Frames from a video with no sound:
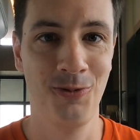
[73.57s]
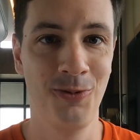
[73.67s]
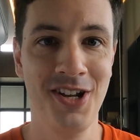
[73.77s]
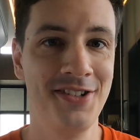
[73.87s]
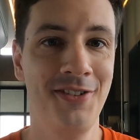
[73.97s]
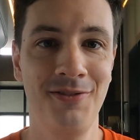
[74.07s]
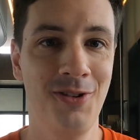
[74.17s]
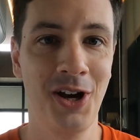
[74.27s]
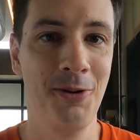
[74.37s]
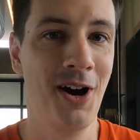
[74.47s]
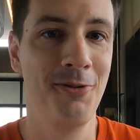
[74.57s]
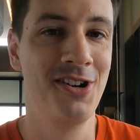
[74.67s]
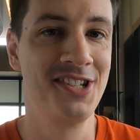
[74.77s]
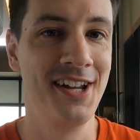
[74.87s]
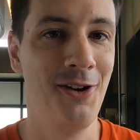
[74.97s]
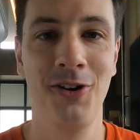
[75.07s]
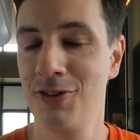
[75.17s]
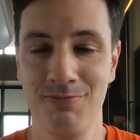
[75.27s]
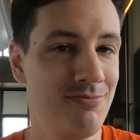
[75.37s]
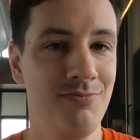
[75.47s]
reason, okay, why you want to stay
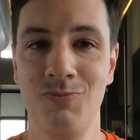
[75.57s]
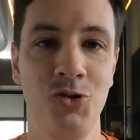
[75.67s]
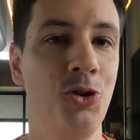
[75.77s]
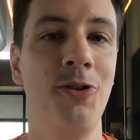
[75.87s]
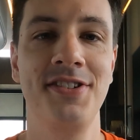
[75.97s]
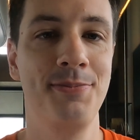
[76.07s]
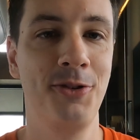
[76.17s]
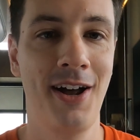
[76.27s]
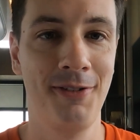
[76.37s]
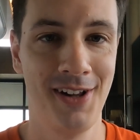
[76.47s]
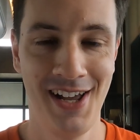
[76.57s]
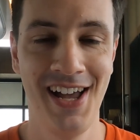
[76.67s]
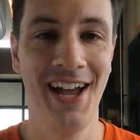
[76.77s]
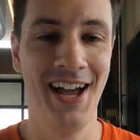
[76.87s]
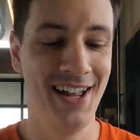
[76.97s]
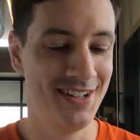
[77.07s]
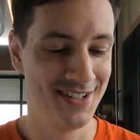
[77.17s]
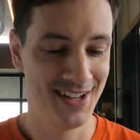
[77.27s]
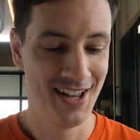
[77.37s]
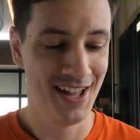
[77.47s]
longer, tourism, travel,
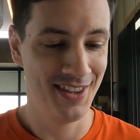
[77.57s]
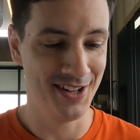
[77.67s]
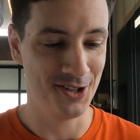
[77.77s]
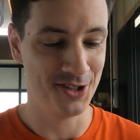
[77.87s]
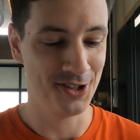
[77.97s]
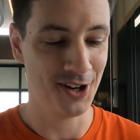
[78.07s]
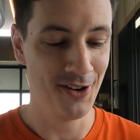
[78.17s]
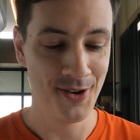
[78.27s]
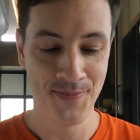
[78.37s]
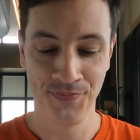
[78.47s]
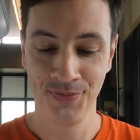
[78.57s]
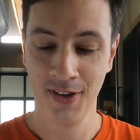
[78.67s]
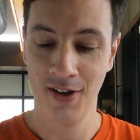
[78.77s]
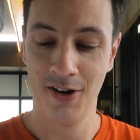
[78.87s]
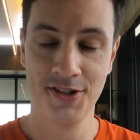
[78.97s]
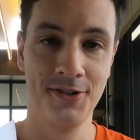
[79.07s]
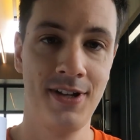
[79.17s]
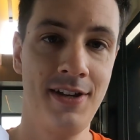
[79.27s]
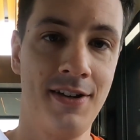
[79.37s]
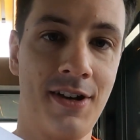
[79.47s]
and then you're good to go. Also
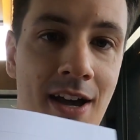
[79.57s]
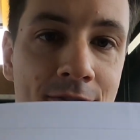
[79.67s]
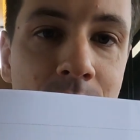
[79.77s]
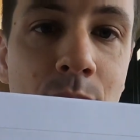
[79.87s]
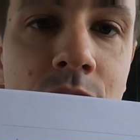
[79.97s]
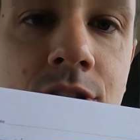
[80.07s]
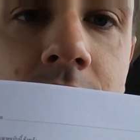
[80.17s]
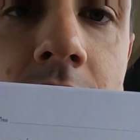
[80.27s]
here you have to put